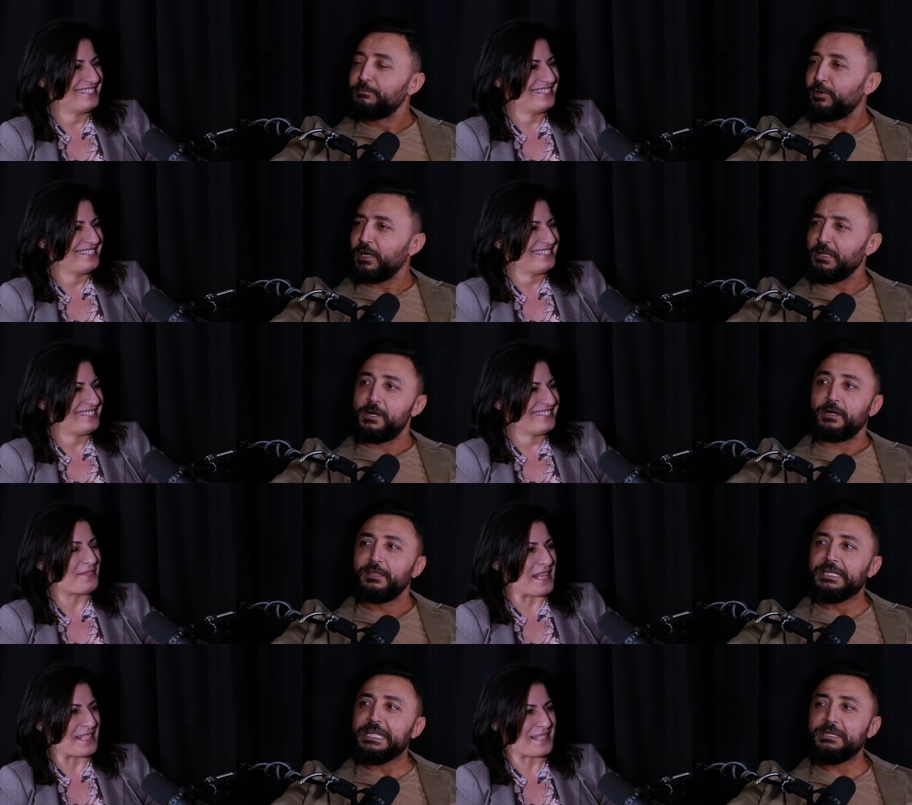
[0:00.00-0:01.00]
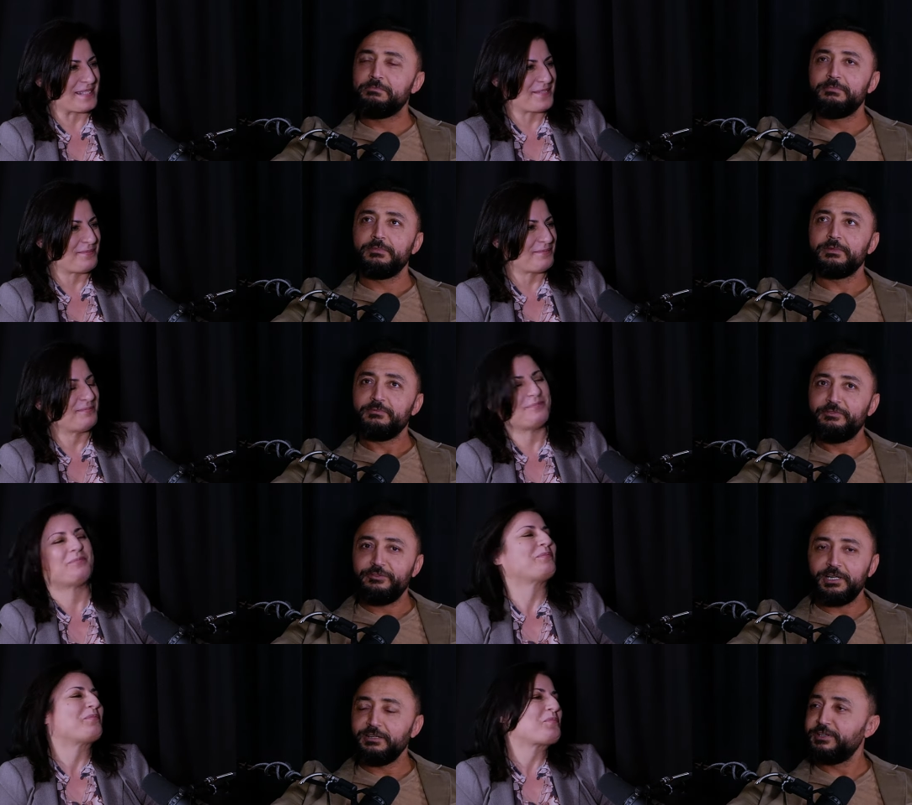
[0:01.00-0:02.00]
Speaker 1: Mm-hmm. Porlamar, yes. the name
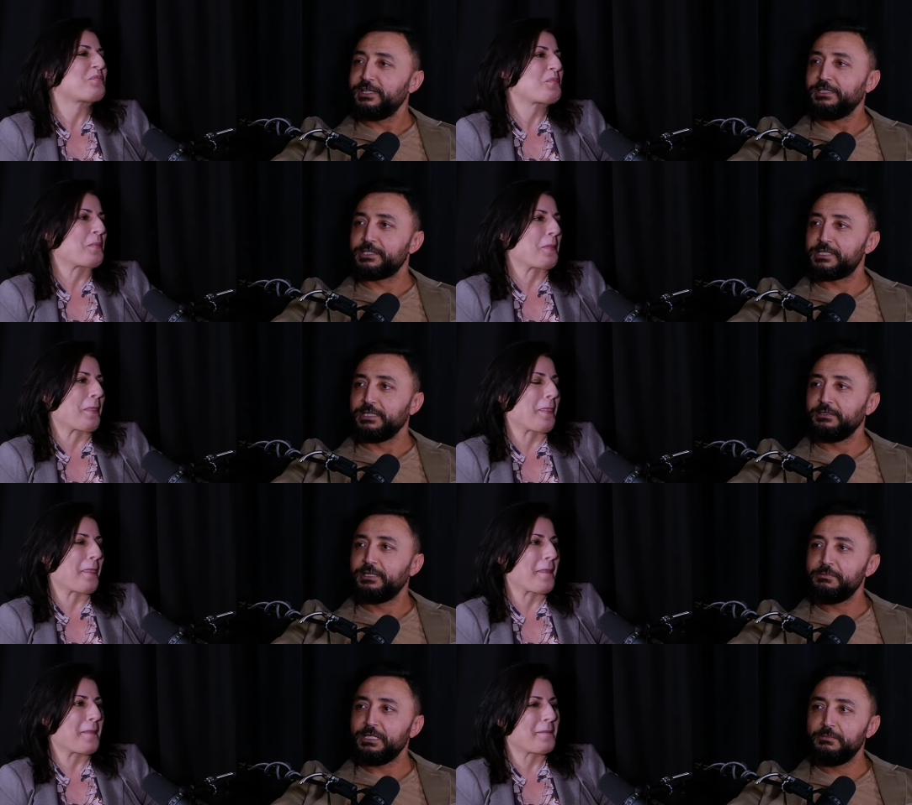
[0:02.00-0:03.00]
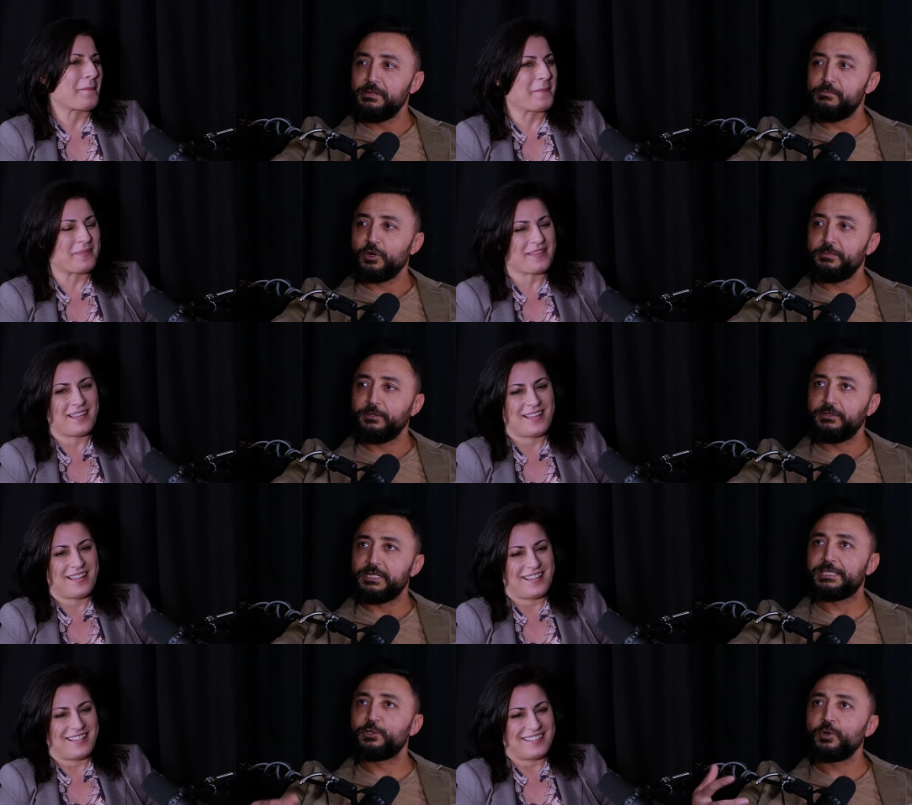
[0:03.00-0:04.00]
very, very interesting. Tell me a little bit more about the
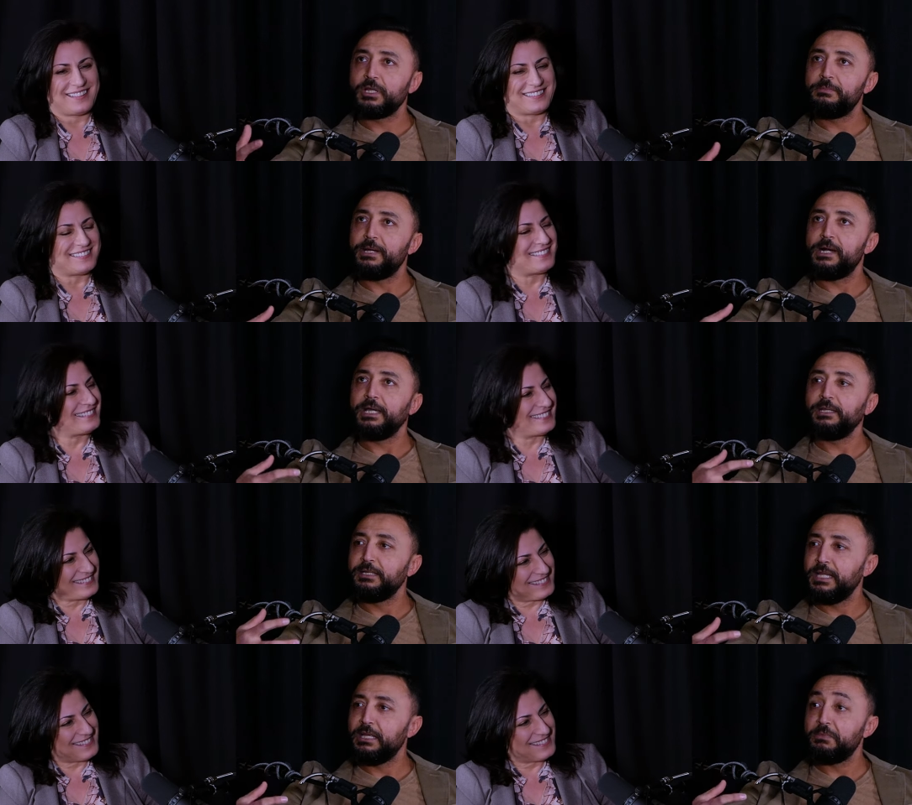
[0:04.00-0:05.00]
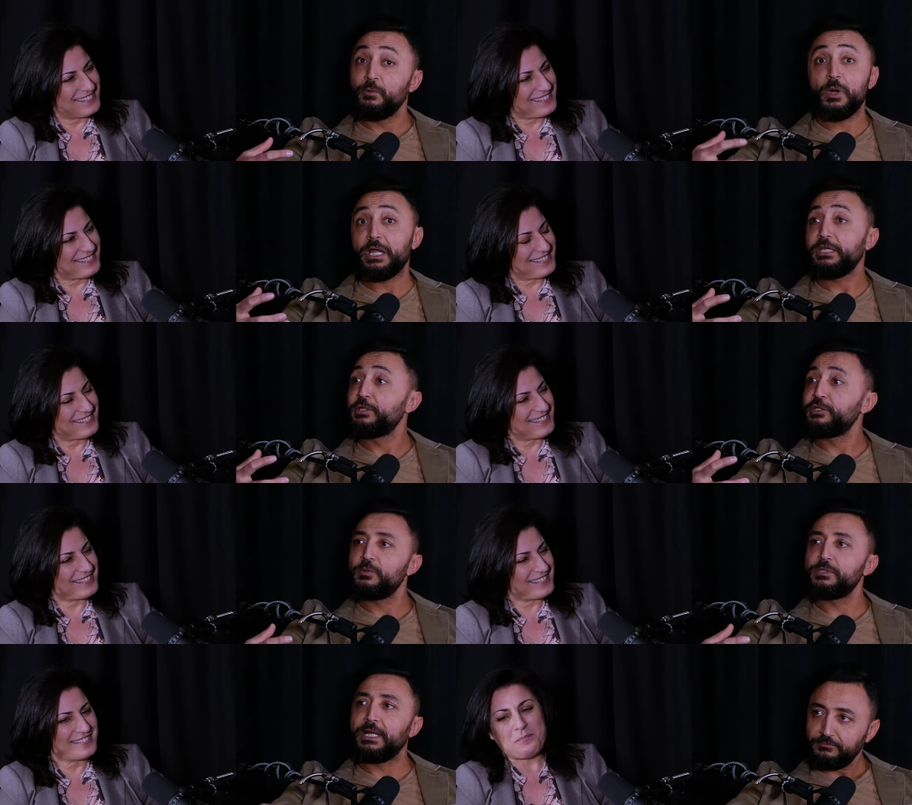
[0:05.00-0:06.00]
story behind the name and why you chose
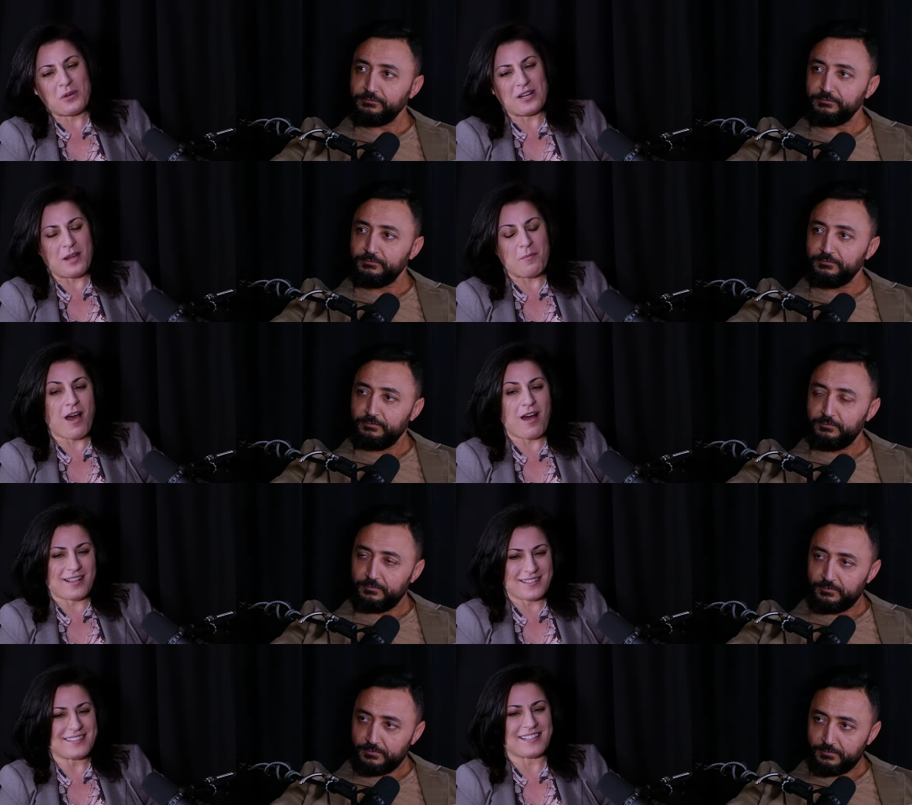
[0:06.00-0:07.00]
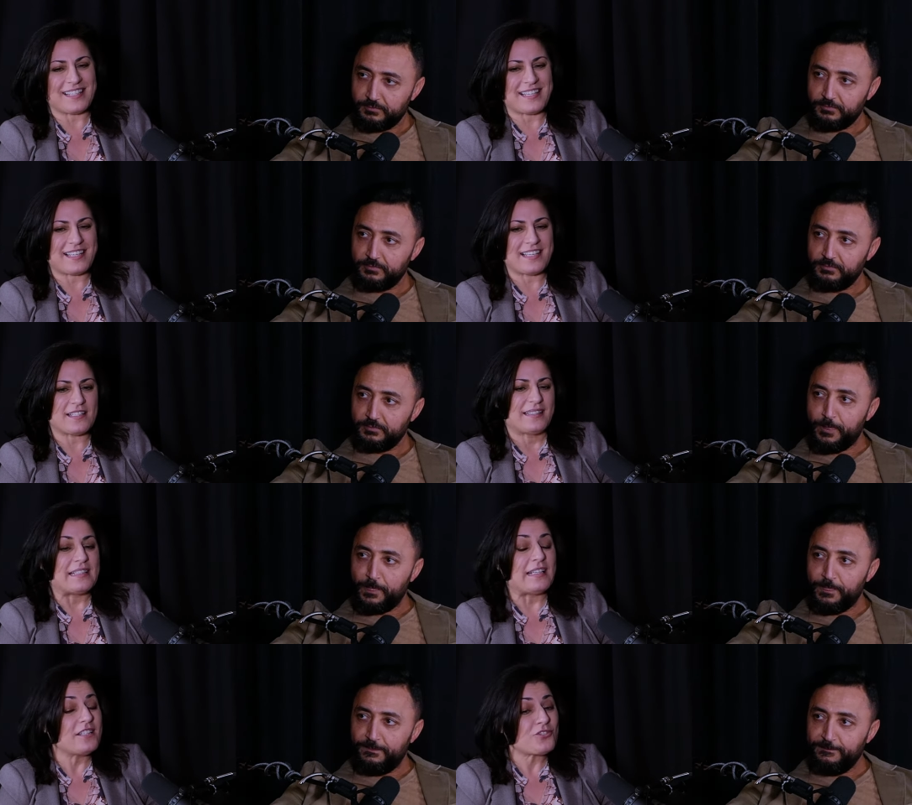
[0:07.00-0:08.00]
that.
Speaker 2: mar is the
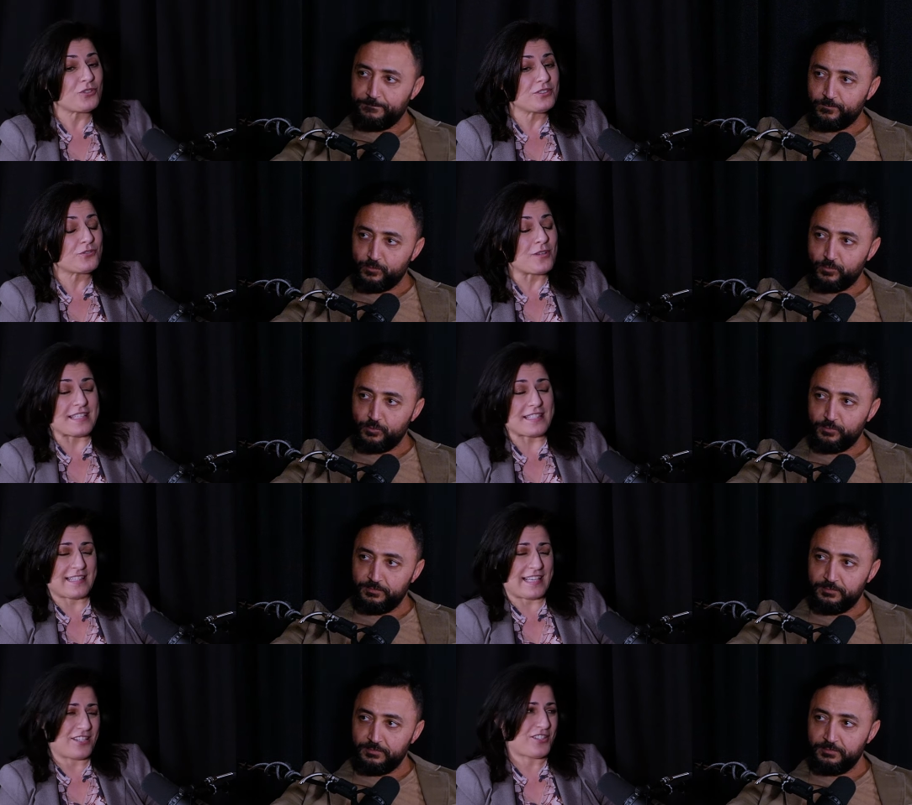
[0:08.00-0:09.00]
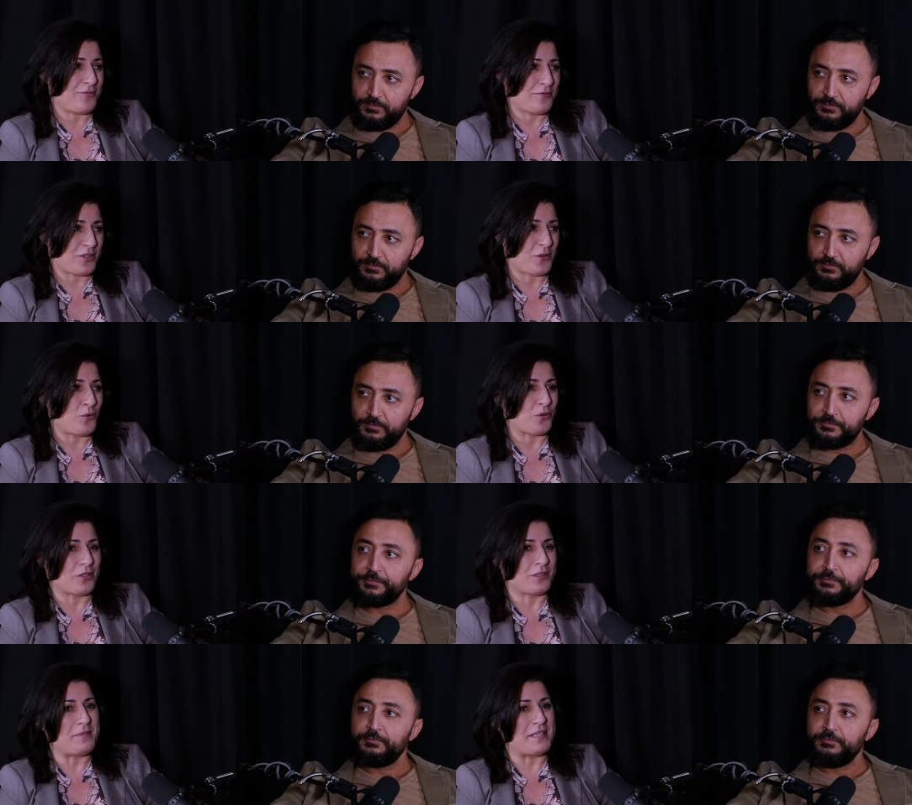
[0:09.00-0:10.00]
literal translation for the
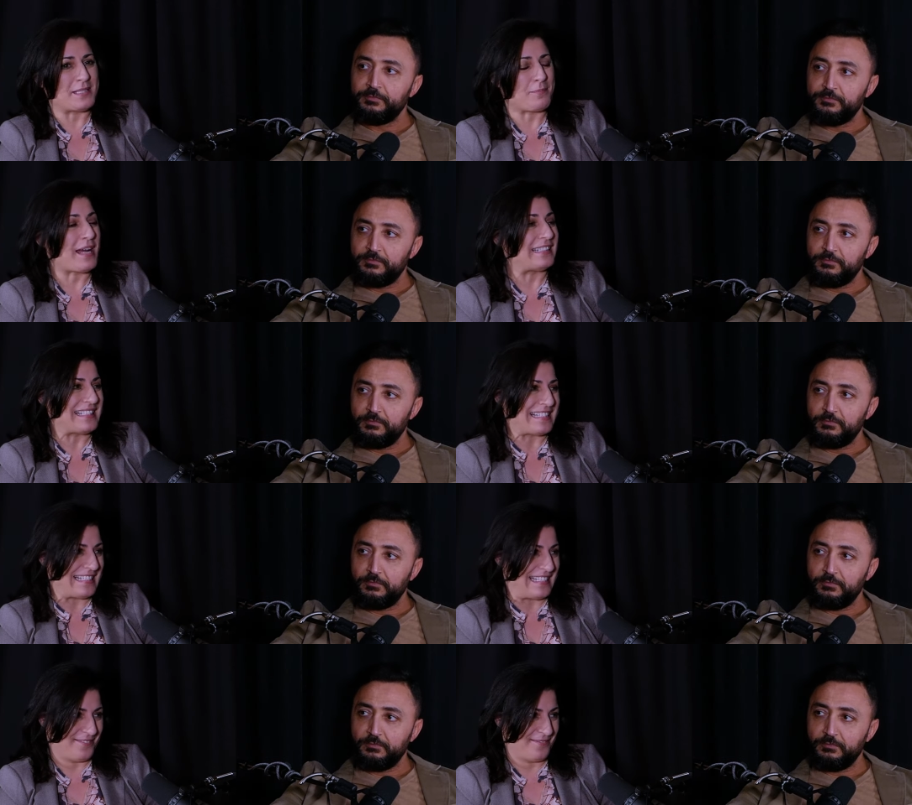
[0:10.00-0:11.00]
word means by the sea.